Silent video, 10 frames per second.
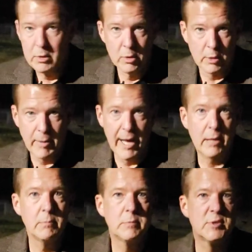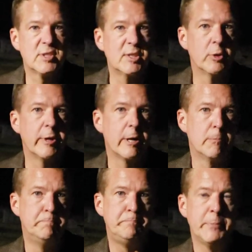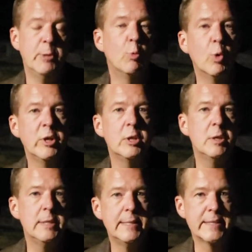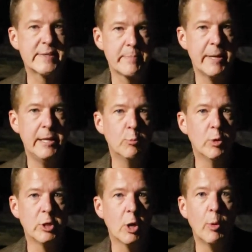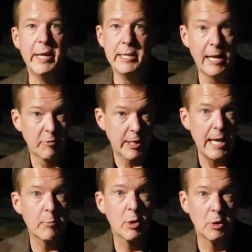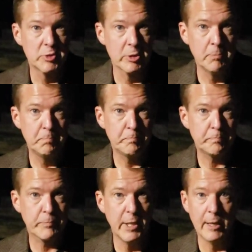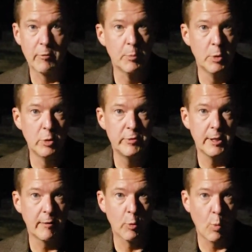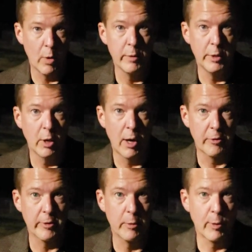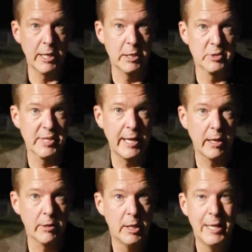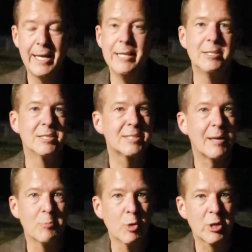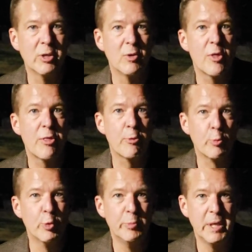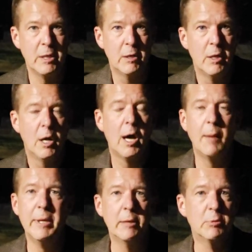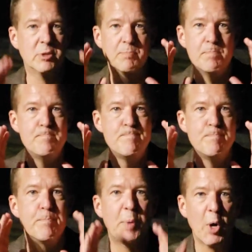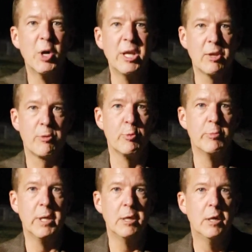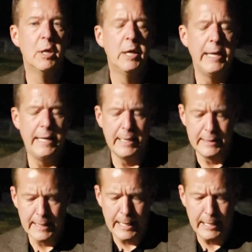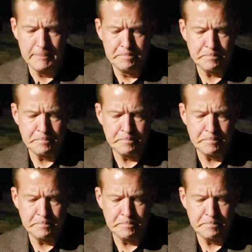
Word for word: look back, still there. He wouldn't dissipate. He wouldn't go away. He never came closer. He never moved. He never, you know, other than raking his hand. And he just kept looking through me. I mean, it was burning through me. And, uh,